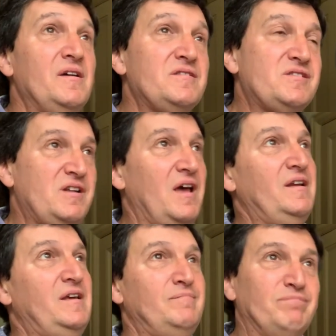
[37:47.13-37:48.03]

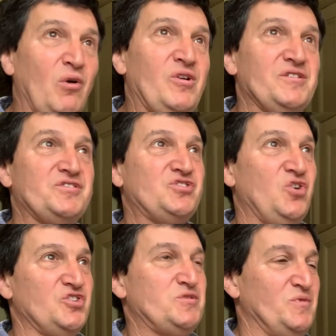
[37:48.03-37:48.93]
slightly bonkers
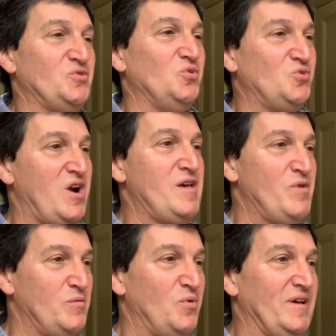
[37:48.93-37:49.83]
Scotsman called Graham
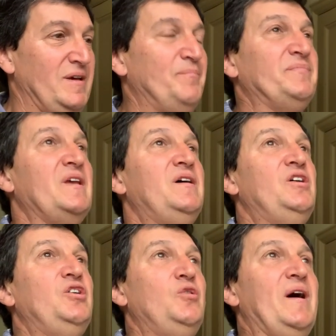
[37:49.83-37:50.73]
Aubrey,
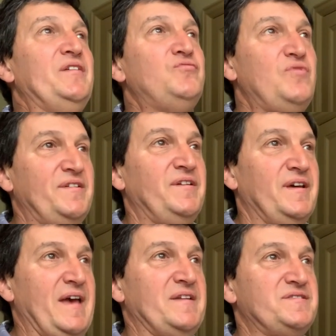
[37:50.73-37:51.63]
who had ridden
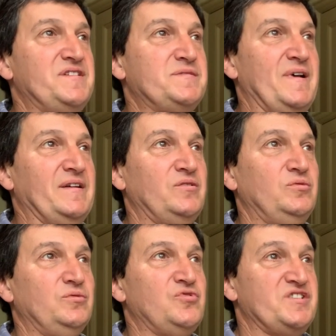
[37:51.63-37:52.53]
against this man
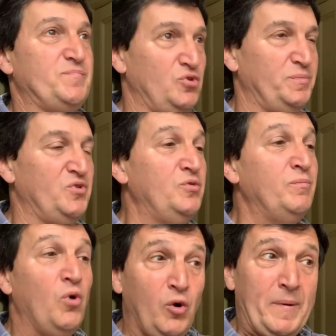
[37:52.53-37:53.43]
called Chris Boardman, who
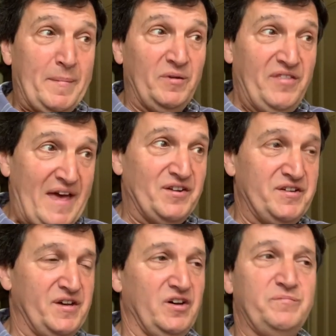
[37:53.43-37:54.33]
more people then had
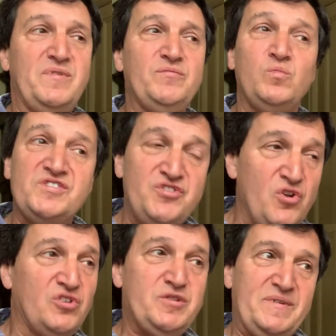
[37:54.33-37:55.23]
heard of. Britain was
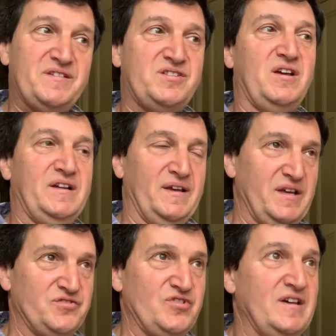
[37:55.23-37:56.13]
not a big cycling
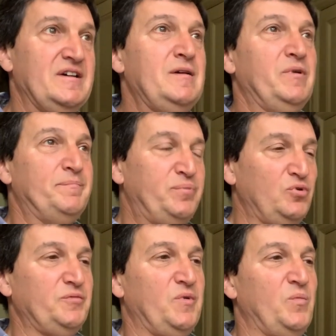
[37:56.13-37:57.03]
country, but
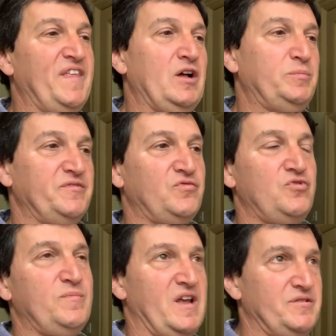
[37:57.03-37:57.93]
Boardman, with the help of
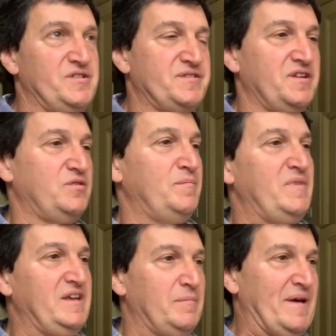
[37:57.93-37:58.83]
Group Lotus and a £1
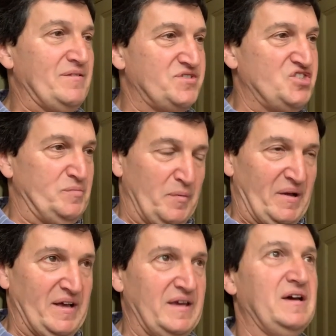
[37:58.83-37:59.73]
million
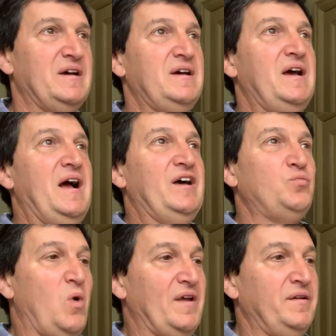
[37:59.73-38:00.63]
superbike,
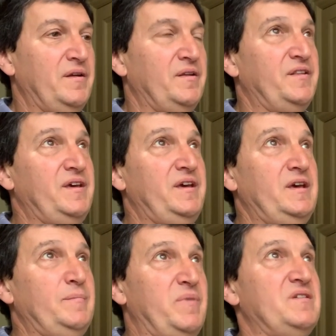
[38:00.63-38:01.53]
had won
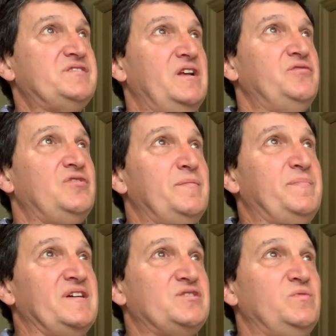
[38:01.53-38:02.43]
the Barcelona
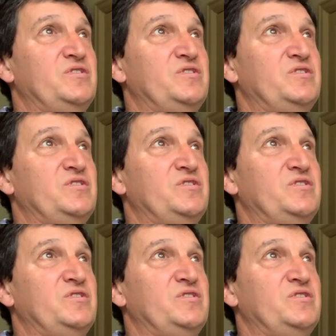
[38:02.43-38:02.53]
Olympics,